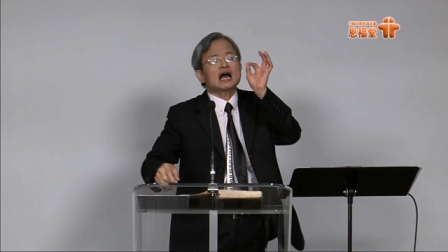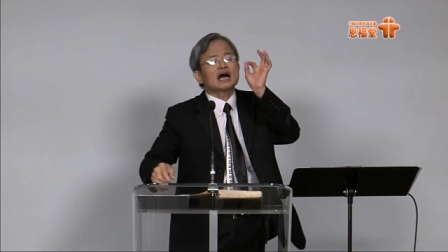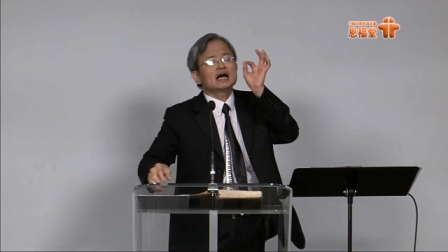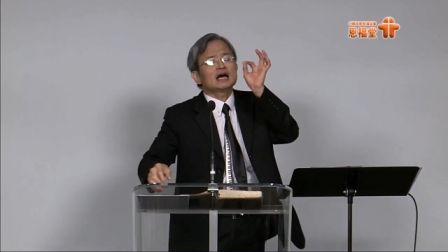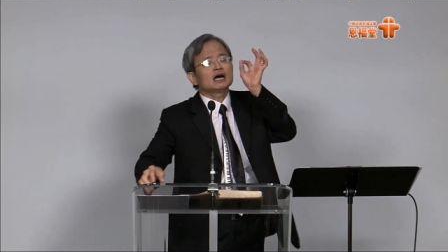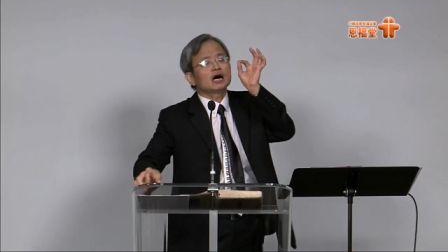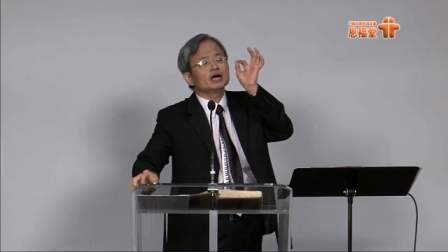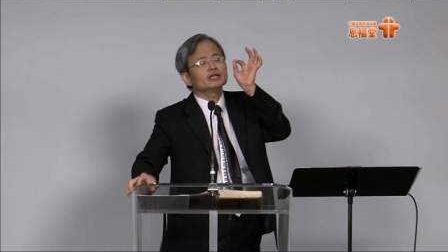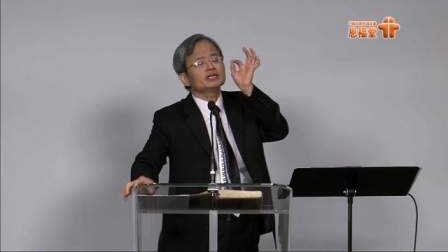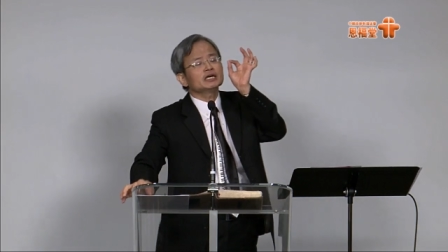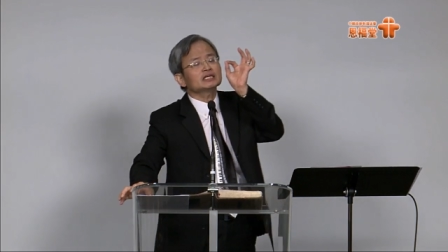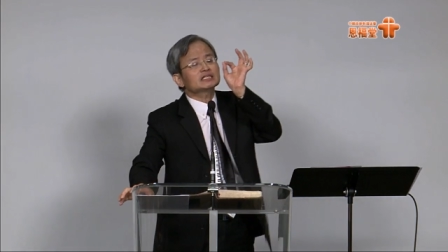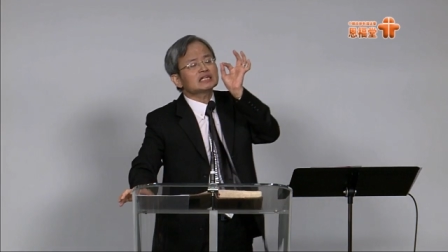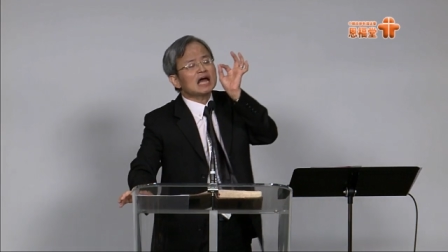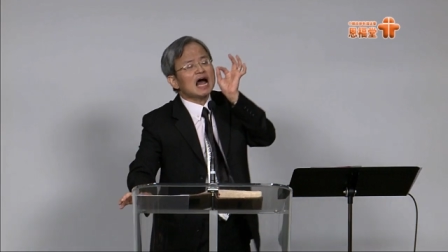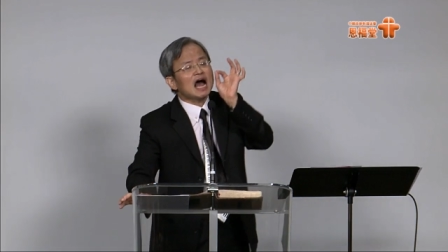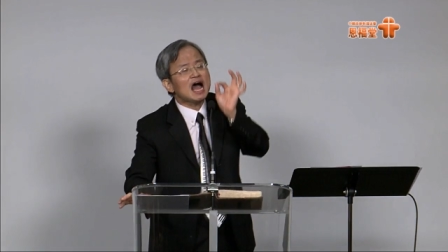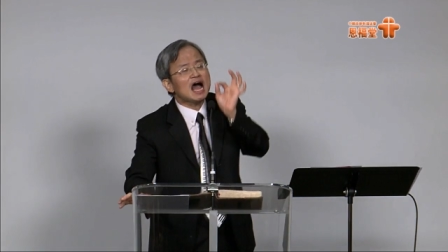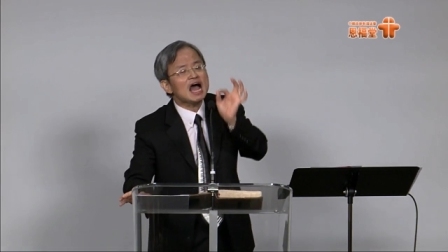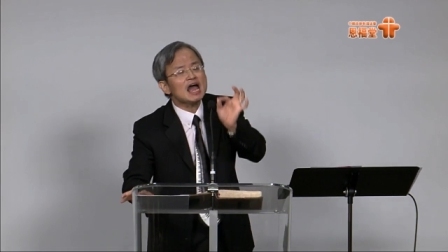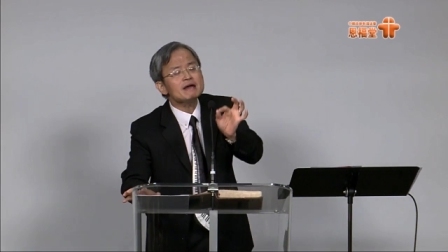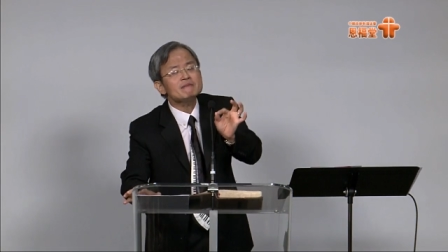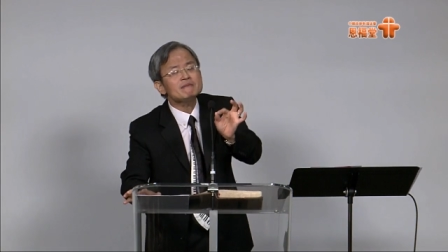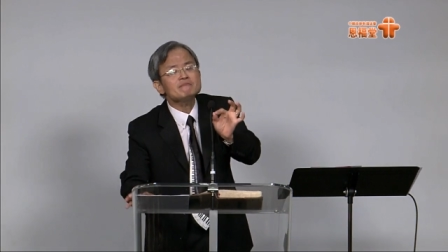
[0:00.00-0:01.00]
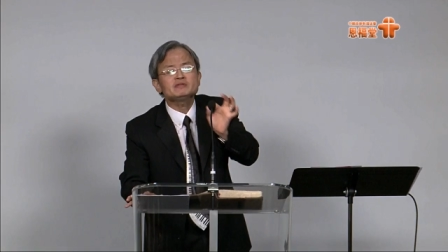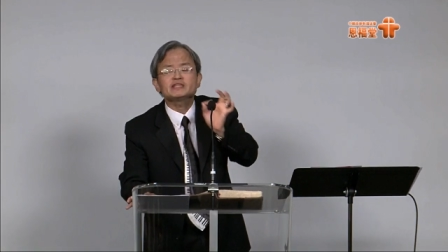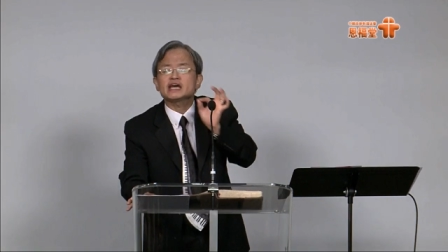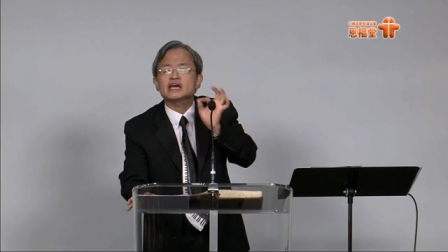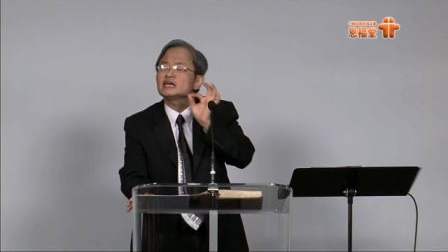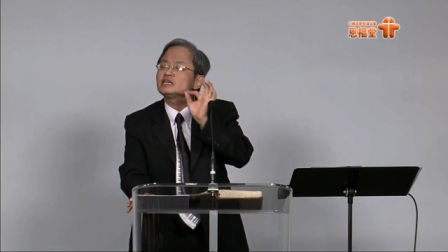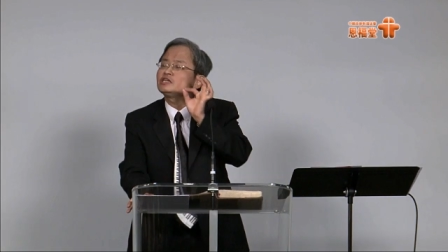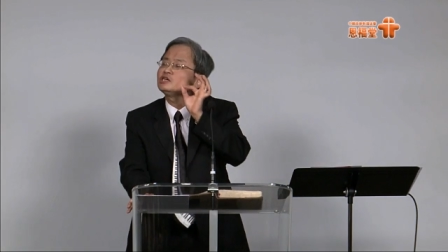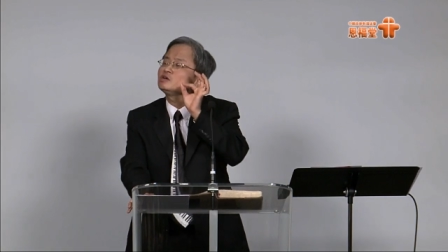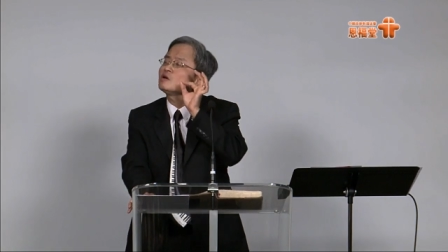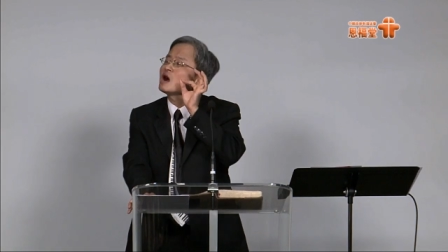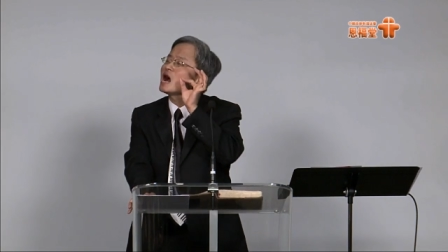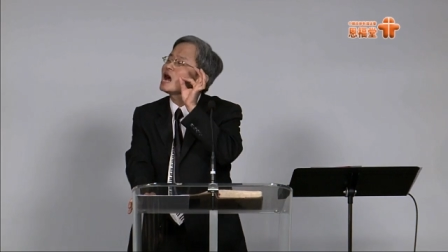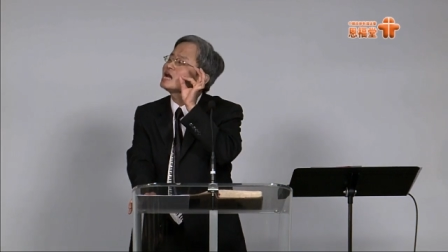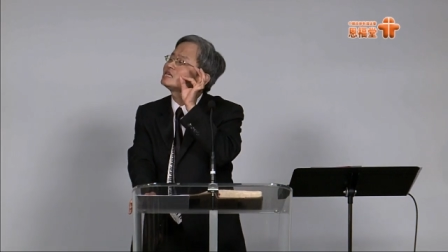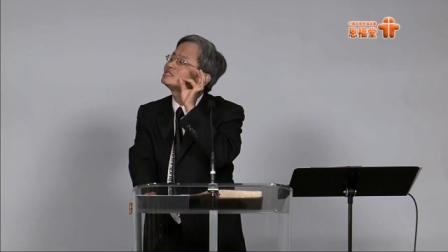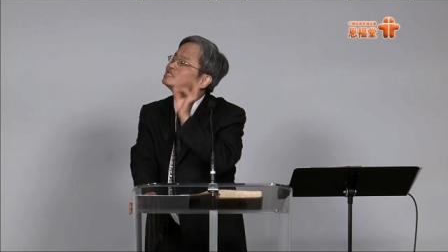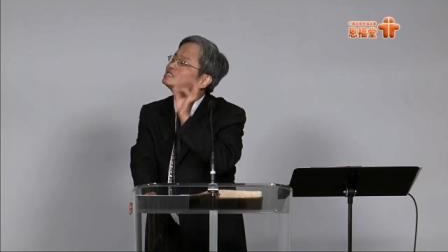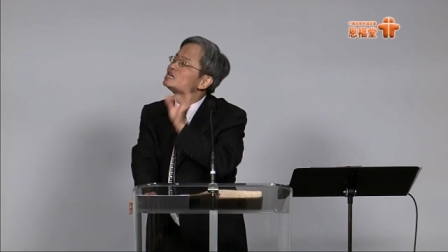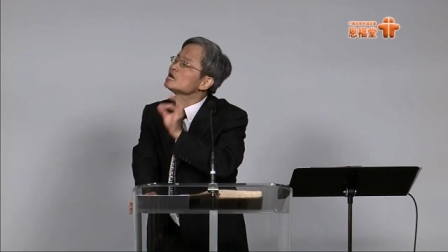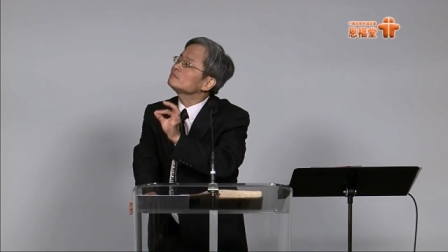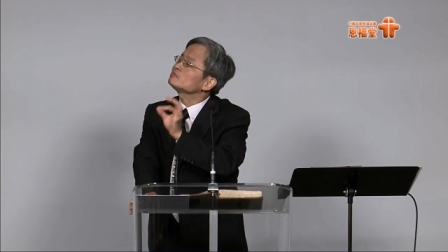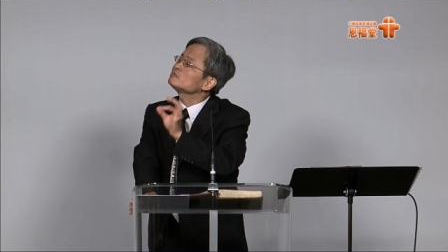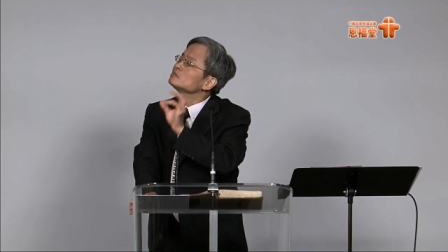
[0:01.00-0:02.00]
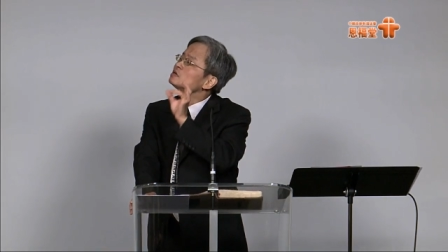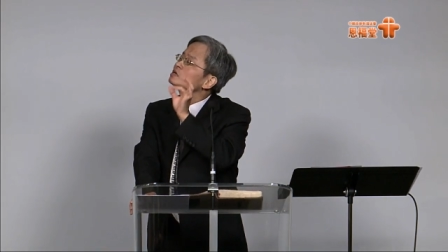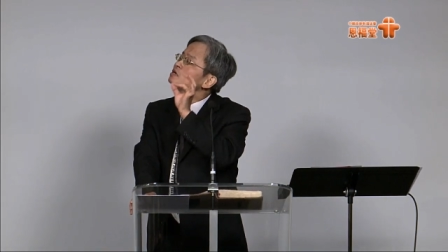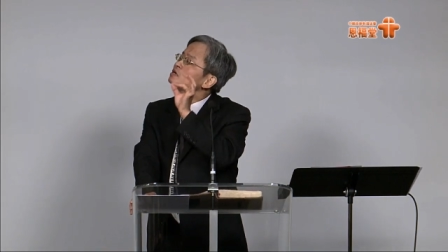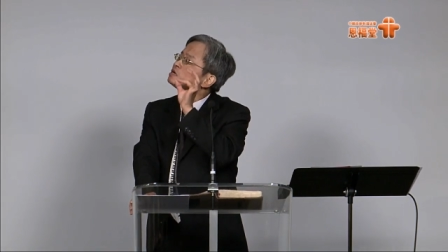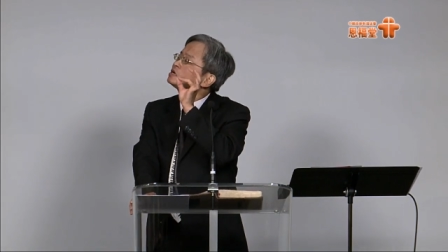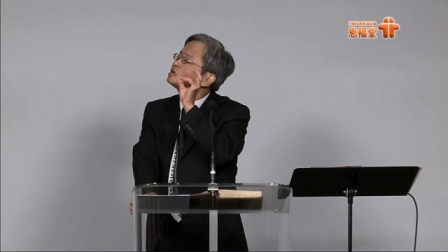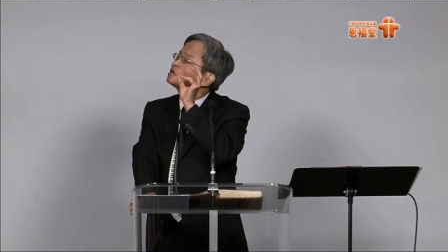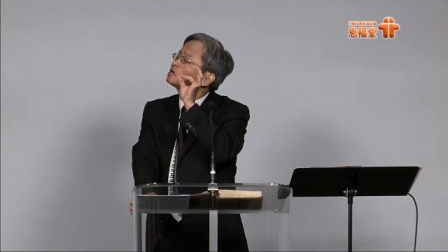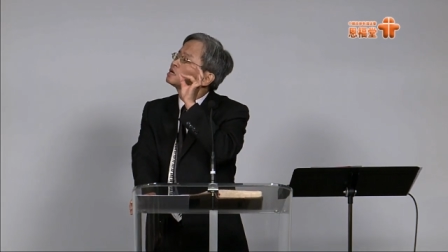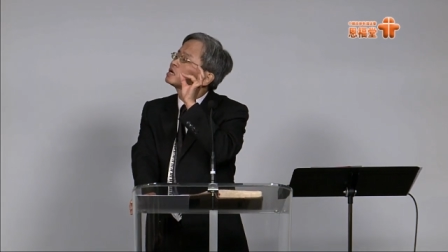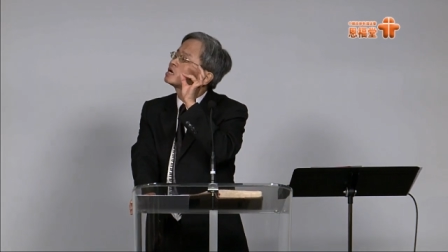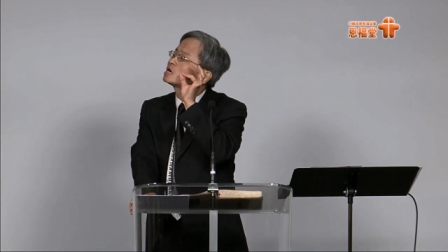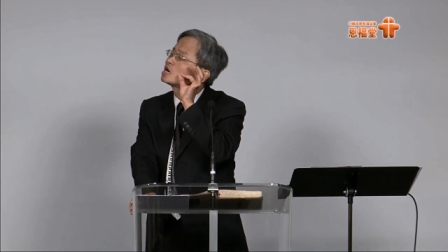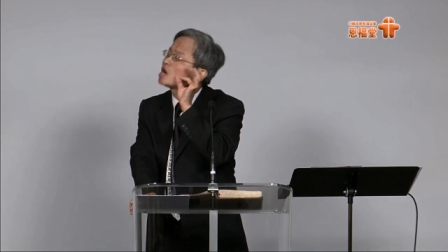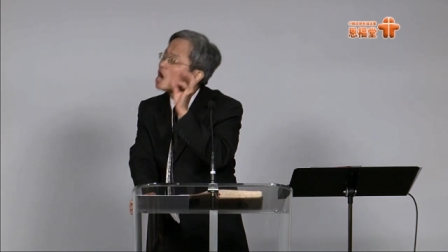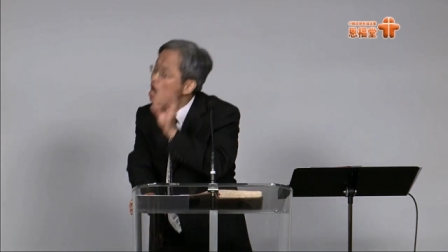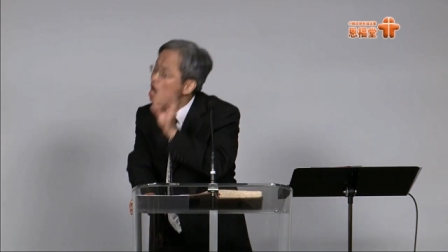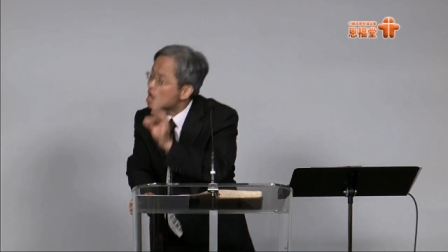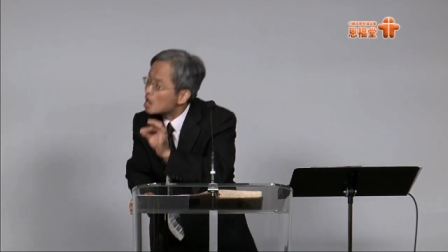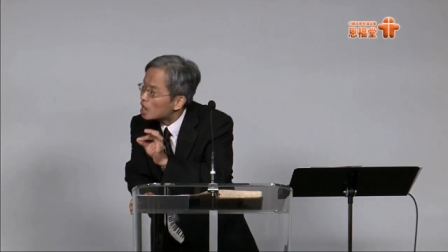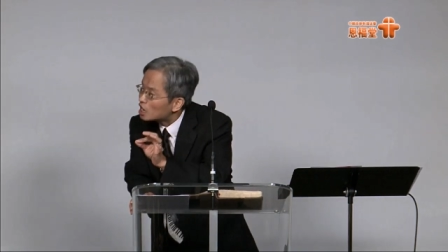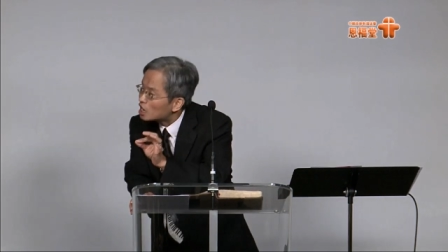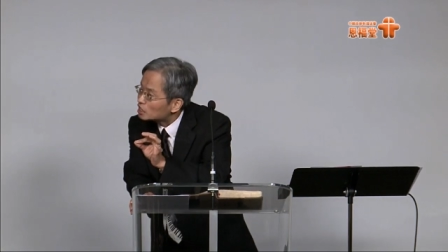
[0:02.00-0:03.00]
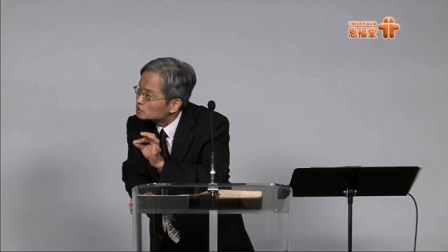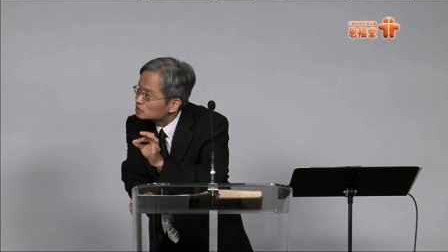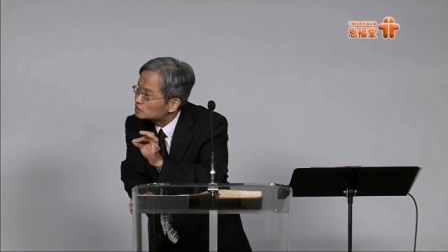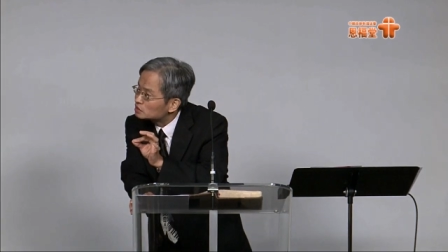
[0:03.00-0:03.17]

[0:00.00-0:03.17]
on the time that you accept God